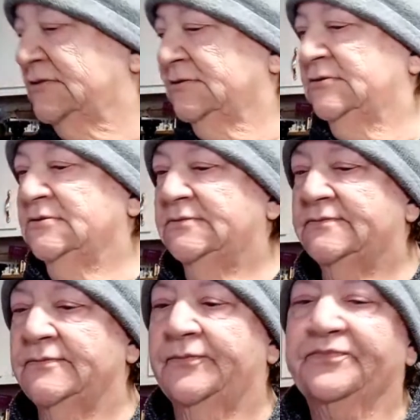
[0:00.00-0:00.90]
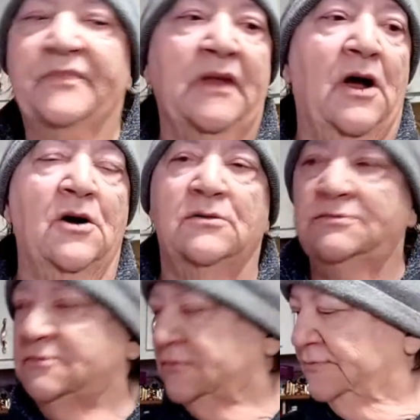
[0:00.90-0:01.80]
Yes, it does have. Oh, that.
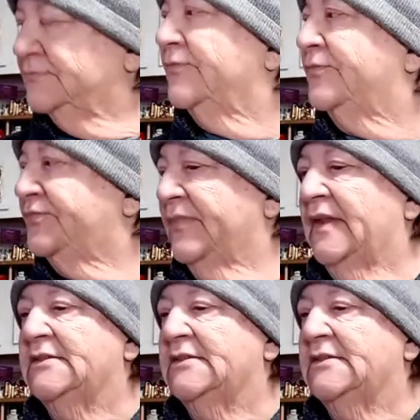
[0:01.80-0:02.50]
yes.